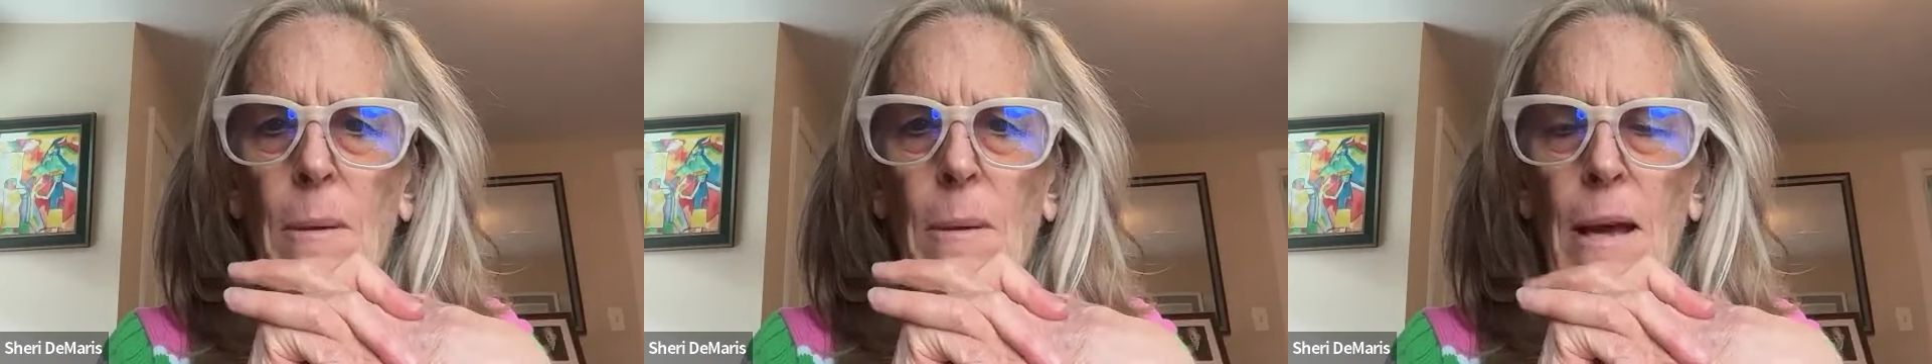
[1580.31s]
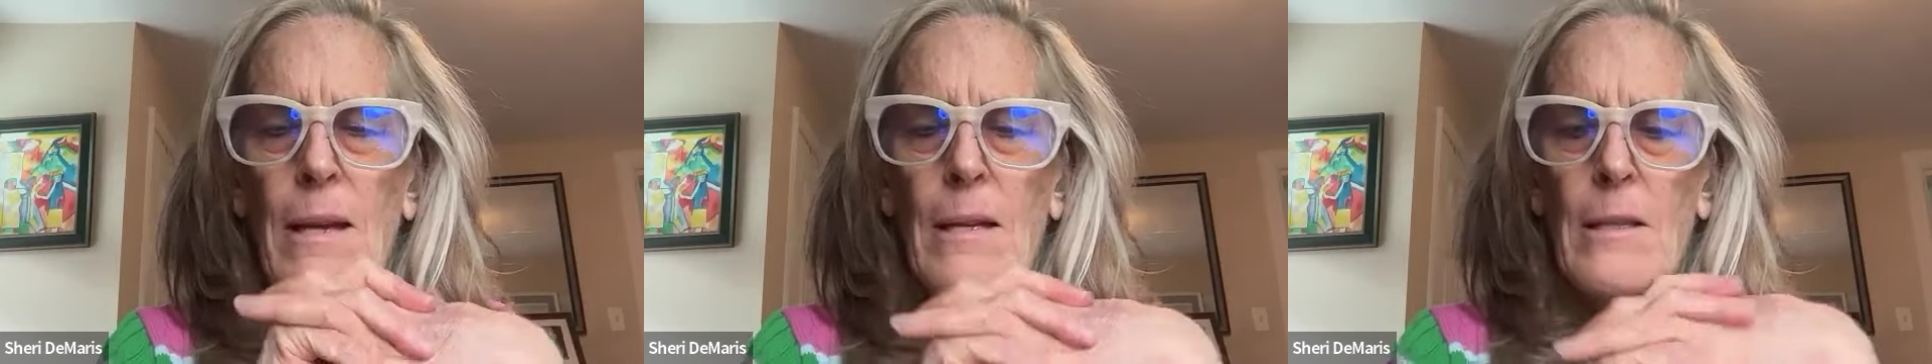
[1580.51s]

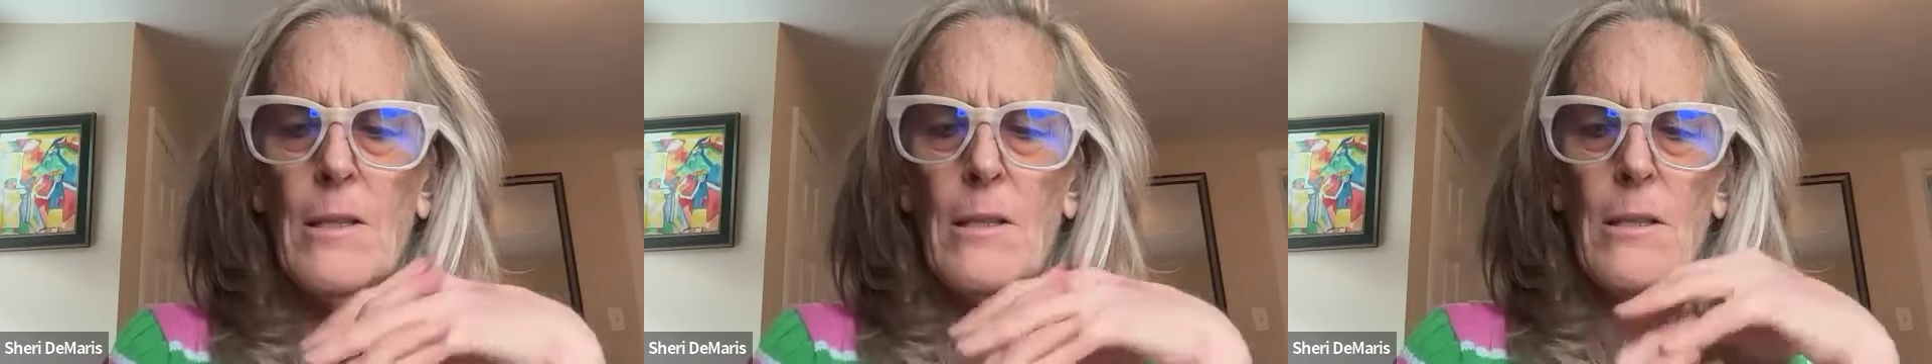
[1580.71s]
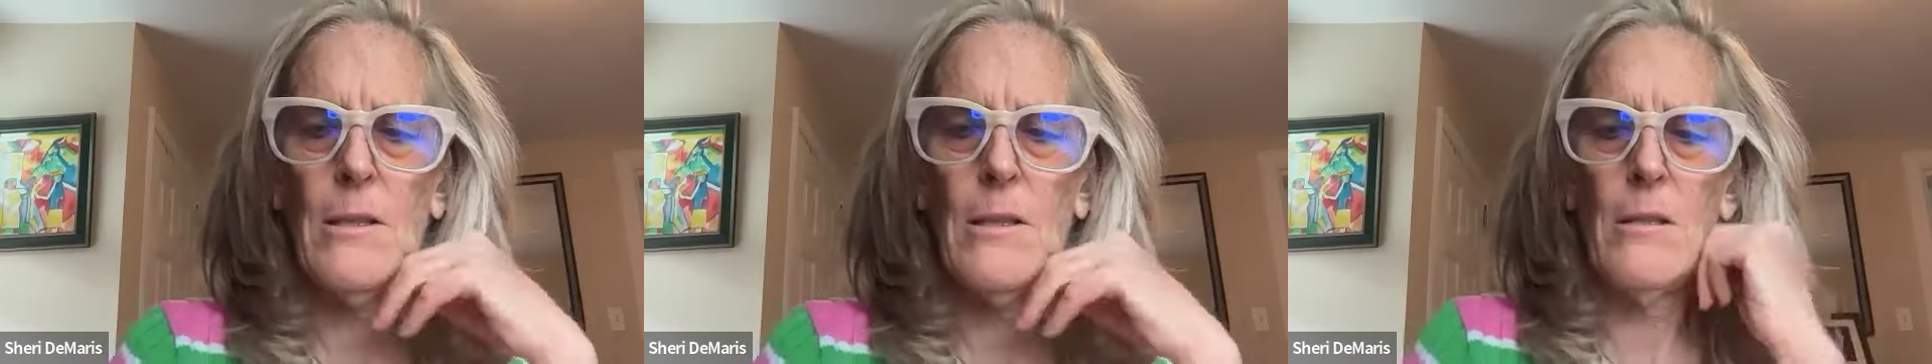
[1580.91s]

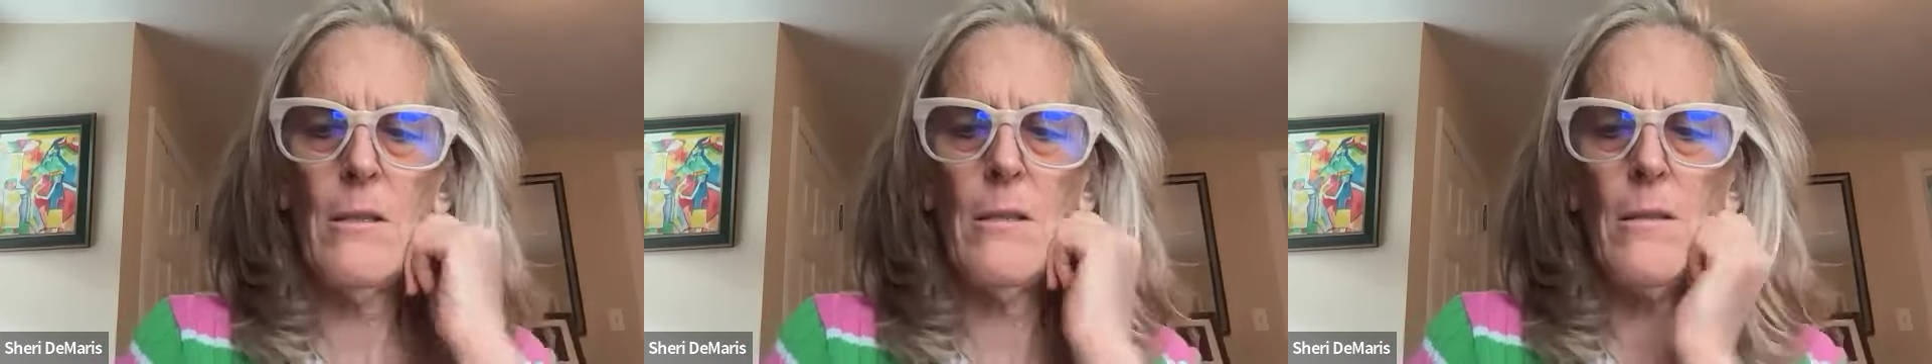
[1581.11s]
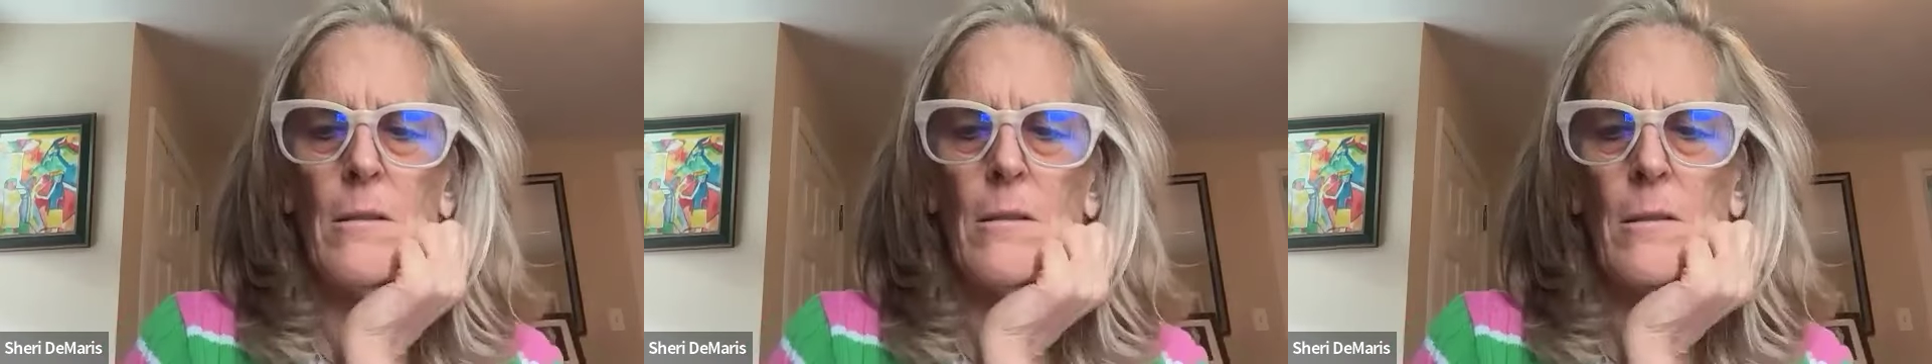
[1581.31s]

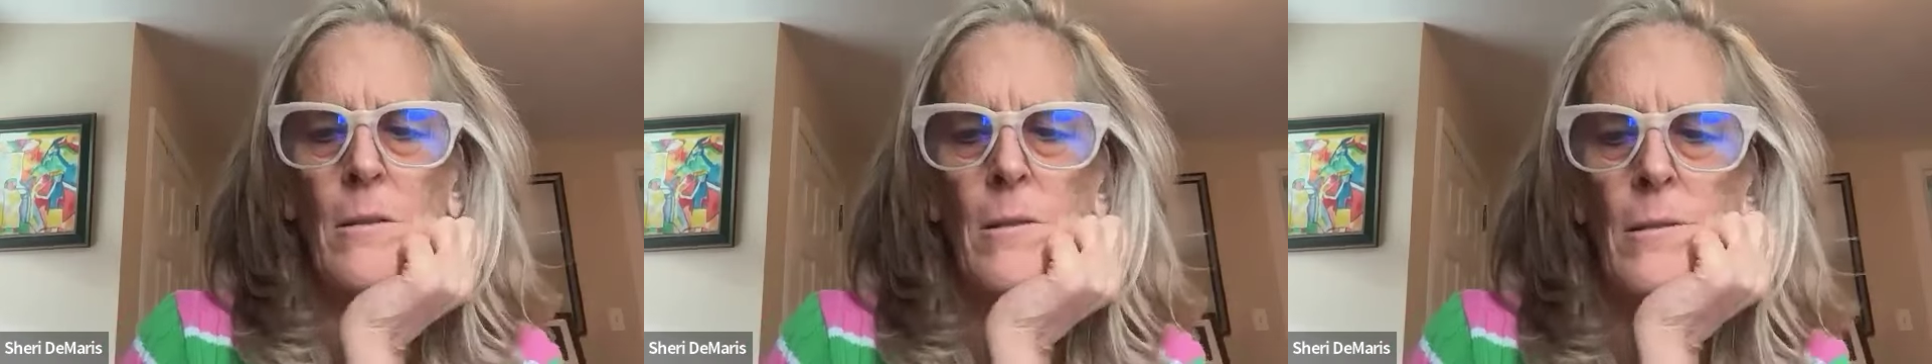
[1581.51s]
packages.